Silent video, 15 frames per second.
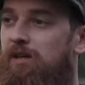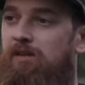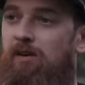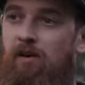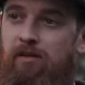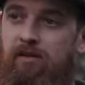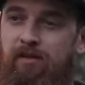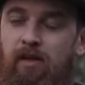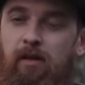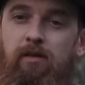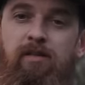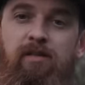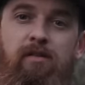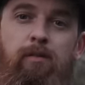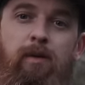It's hard to say
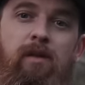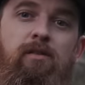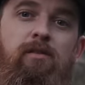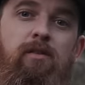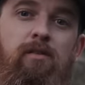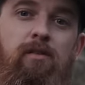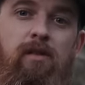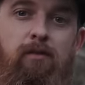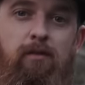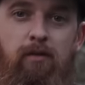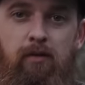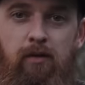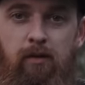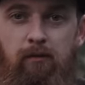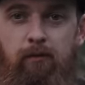because it depends on if
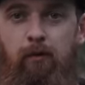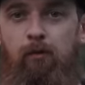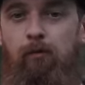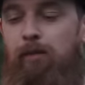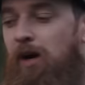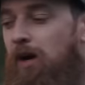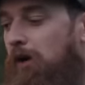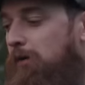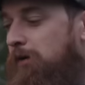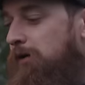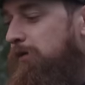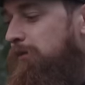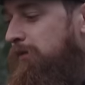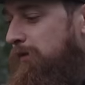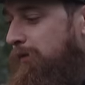you've got full
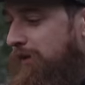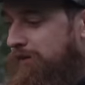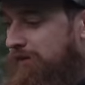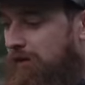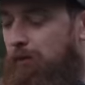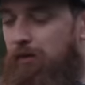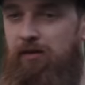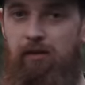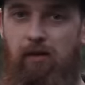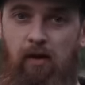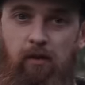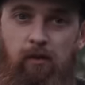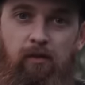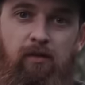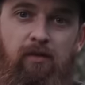power, depends how much
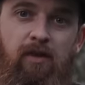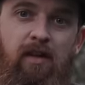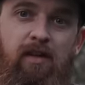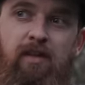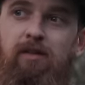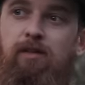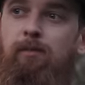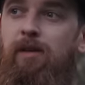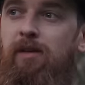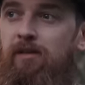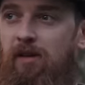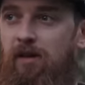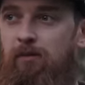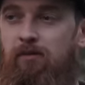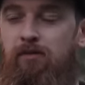load you're taking,
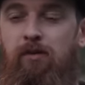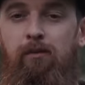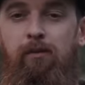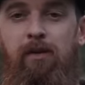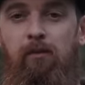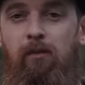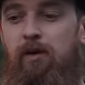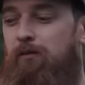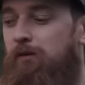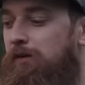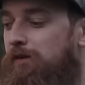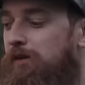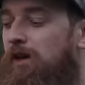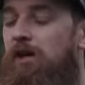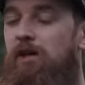depends how choppy the weather
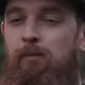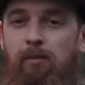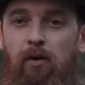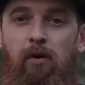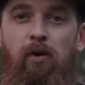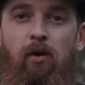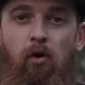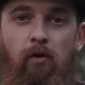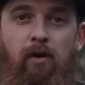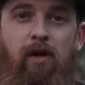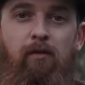is. But on